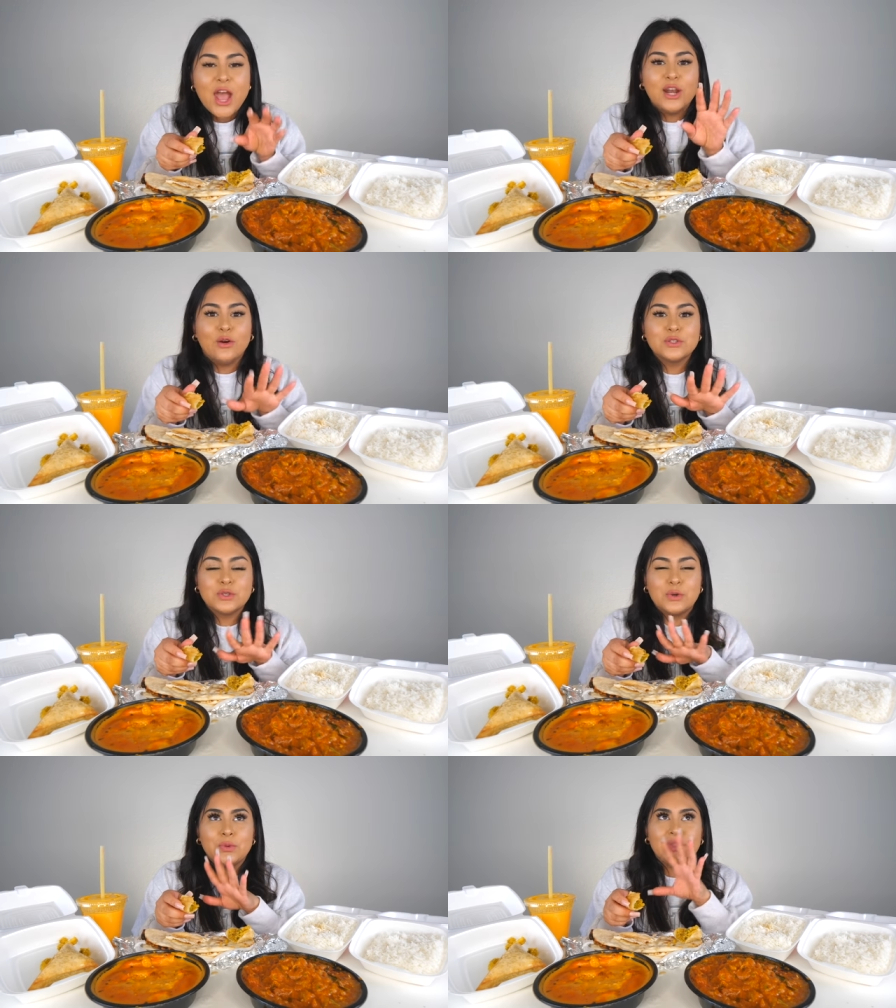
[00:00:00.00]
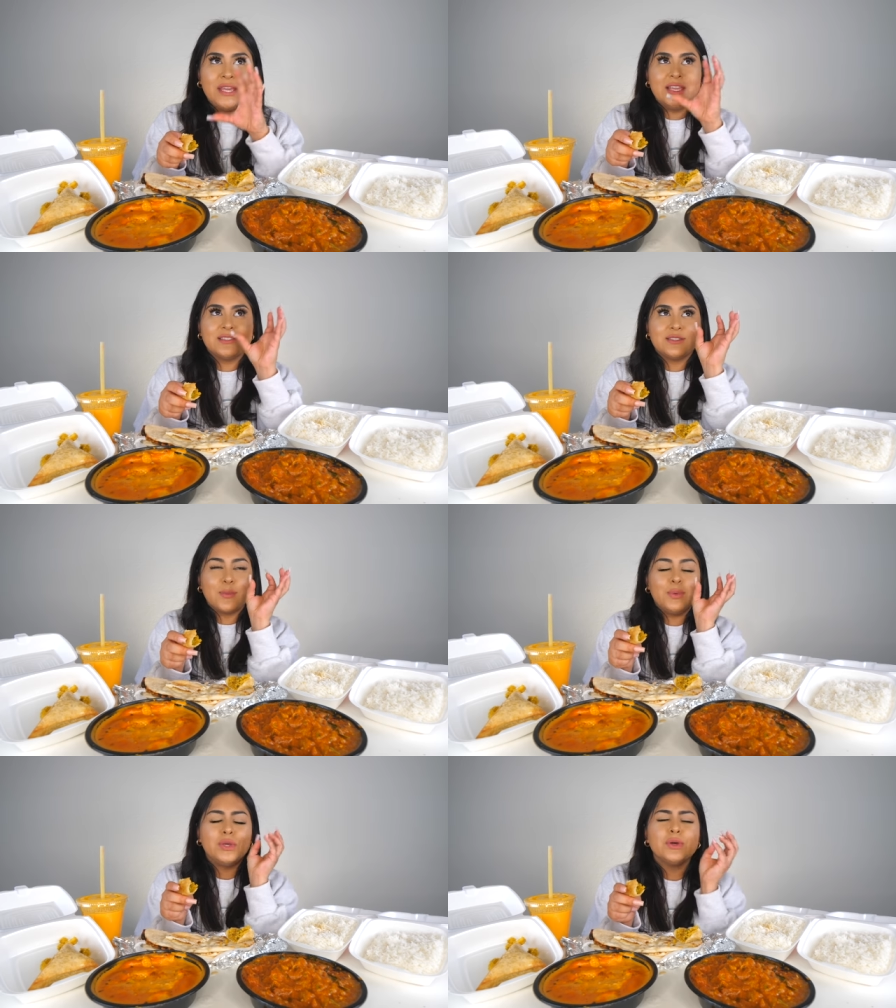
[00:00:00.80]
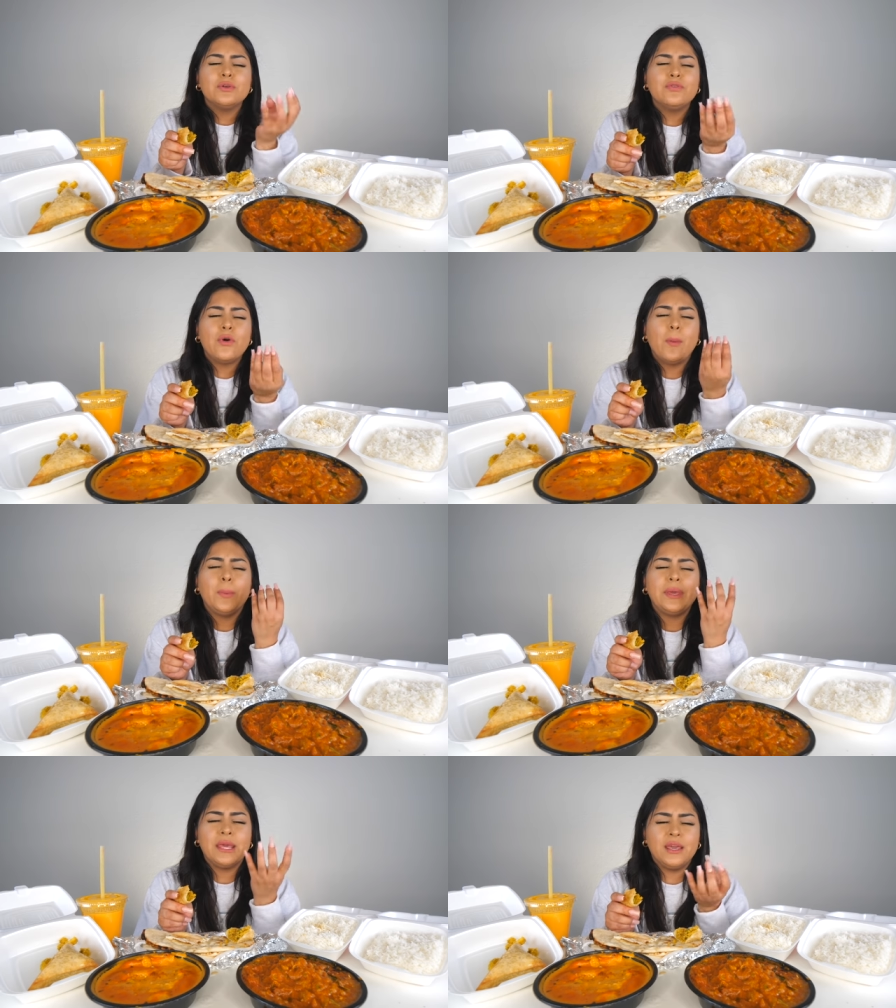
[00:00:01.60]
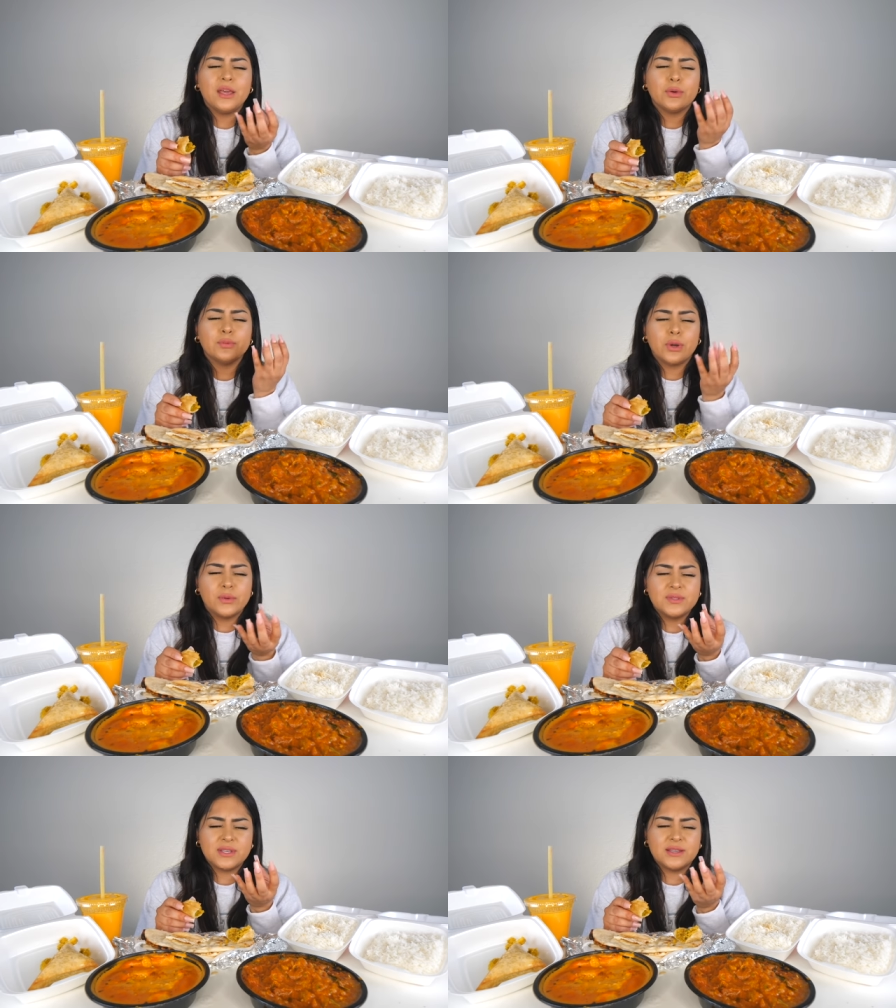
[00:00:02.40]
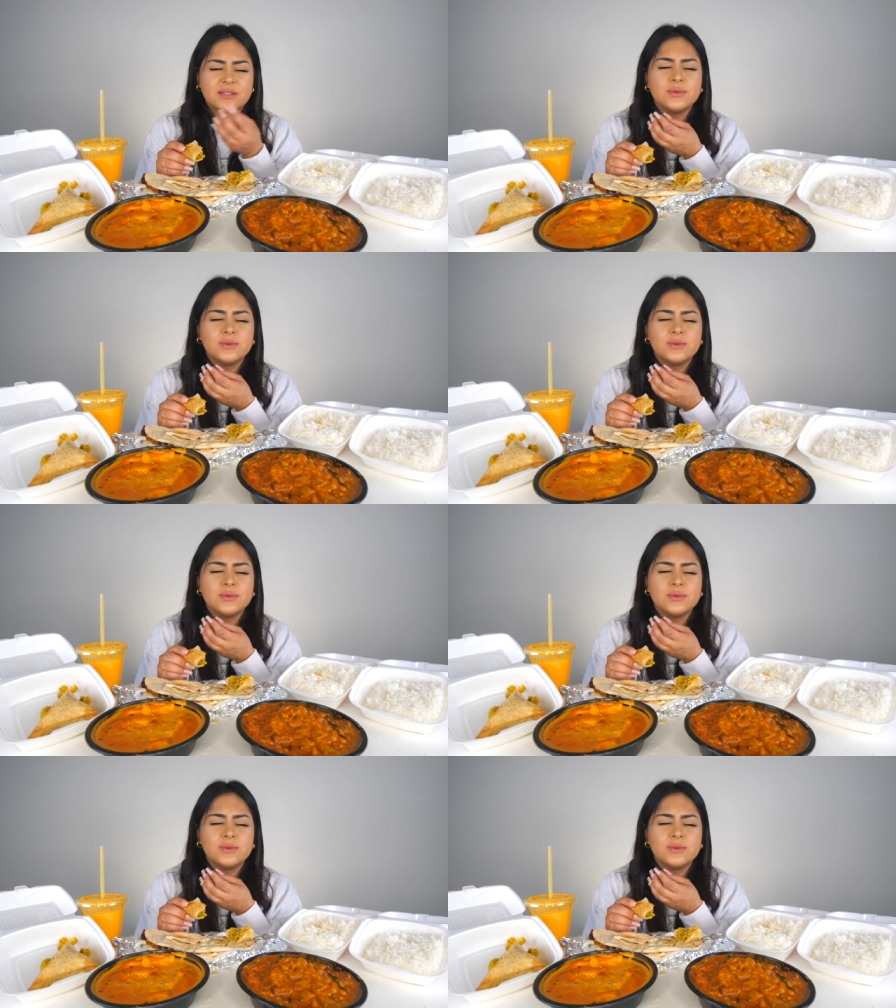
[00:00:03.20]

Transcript: and also these beautiful pink roses.